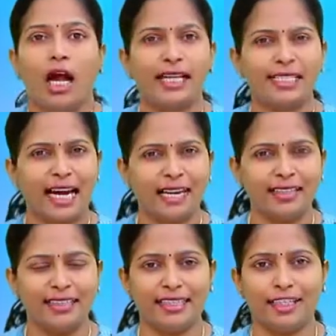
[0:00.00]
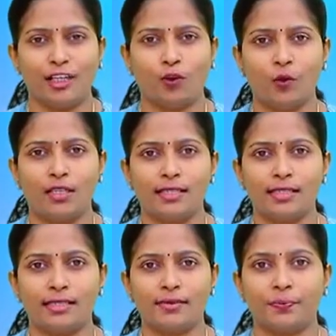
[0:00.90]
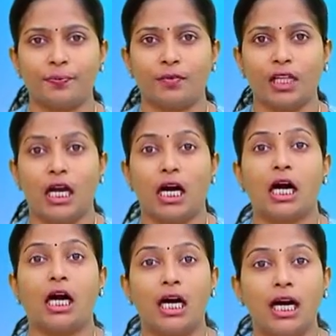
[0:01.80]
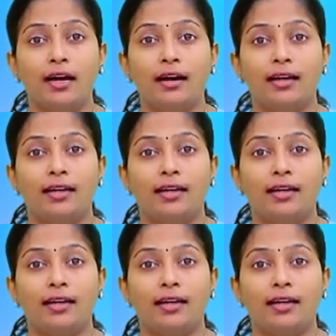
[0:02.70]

And suddenly they noticed a